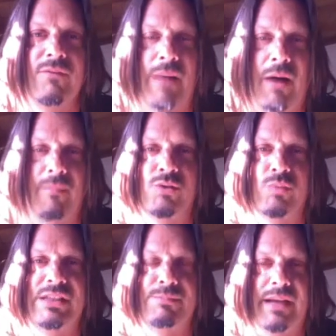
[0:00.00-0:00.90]
from how much we
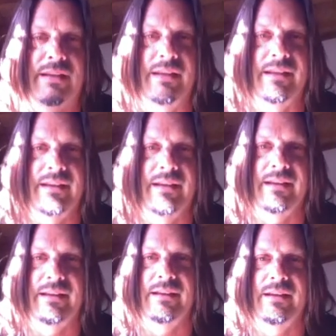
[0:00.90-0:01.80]
spent in
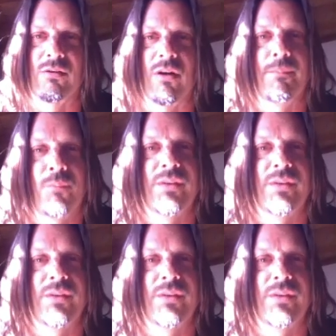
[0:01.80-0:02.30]
Europe.